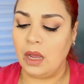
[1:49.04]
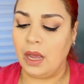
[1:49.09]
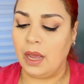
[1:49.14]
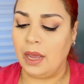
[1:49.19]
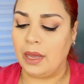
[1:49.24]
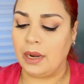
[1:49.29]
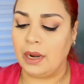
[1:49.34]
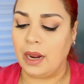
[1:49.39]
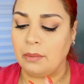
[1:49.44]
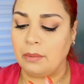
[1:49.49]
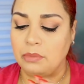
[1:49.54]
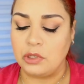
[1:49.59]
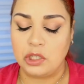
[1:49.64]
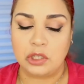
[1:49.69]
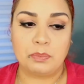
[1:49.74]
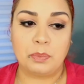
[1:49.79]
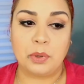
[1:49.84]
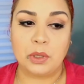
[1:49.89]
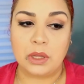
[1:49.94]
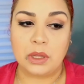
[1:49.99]
And I
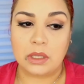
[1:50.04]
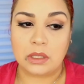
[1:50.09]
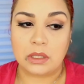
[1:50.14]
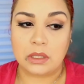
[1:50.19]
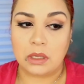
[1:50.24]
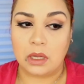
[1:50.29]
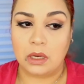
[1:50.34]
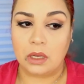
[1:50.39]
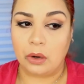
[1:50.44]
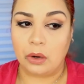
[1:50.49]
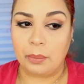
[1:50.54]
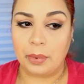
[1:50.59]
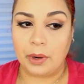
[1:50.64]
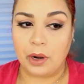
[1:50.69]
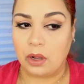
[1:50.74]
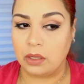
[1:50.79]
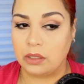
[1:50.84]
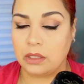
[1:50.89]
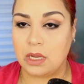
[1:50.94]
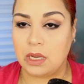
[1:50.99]
just put this a little
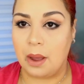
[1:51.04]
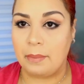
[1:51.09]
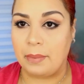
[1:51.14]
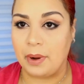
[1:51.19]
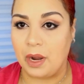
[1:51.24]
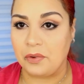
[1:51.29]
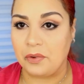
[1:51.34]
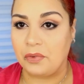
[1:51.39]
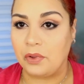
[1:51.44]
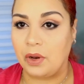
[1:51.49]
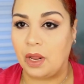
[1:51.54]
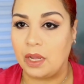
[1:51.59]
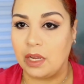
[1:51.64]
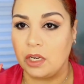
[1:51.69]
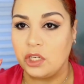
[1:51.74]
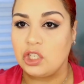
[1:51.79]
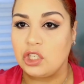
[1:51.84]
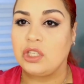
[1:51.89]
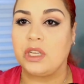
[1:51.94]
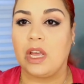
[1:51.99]
bit on top, and I feel like
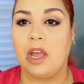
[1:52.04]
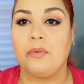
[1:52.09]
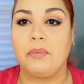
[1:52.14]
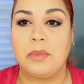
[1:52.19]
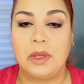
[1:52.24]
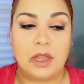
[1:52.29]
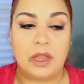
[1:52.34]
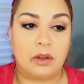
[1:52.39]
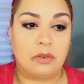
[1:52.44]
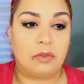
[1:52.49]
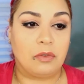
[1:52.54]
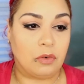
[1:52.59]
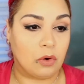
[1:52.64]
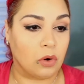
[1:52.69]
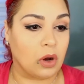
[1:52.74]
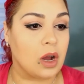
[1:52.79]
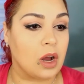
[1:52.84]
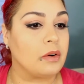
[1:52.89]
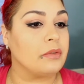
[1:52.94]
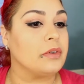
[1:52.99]
it just gave me the full
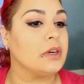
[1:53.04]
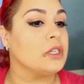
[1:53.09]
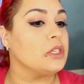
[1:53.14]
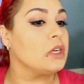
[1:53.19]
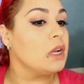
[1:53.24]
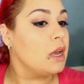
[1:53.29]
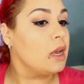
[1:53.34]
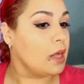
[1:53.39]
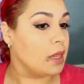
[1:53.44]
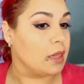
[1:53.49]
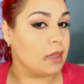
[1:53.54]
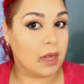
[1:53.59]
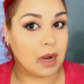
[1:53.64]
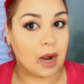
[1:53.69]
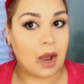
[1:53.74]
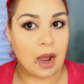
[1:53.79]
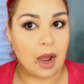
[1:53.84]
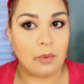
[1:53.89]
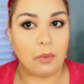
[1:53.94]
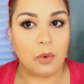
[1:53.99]
coverage that
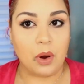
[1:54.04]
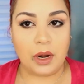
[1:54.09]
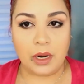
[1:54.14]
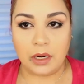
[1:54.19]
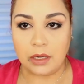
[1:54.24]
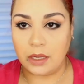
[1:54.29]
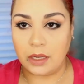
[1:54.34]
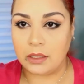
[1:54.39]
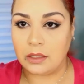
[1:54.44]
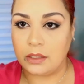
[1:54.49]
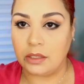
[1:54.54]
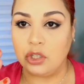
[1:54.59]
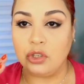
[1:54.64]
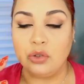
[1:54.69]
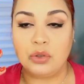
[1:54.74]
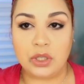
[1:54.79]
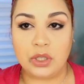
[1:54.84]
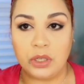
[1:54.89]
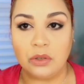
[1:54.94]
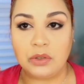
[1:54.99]
I wanted. You
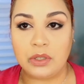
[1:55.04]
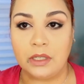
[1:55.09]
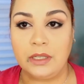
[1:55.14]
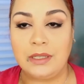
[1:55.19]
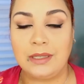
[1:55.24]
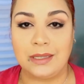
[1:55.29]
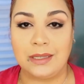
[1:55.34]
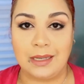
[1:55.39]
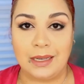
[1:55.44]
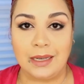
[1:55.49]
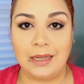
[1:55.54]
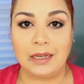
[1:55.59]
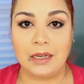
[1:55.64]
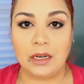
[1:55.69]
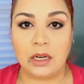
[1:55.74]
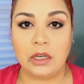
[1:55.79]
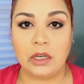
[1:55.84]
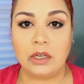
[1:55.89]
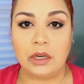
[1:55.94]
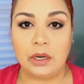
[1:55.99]
still see skin
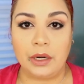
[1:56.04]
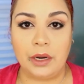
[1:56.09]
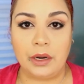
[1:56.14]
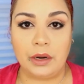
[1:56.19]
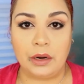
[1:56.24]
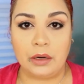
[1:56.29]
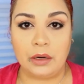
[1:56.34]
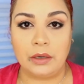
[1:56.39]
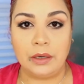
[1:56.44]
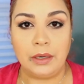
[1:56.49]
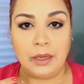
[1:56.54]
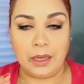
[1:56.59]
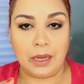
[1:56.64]
under here.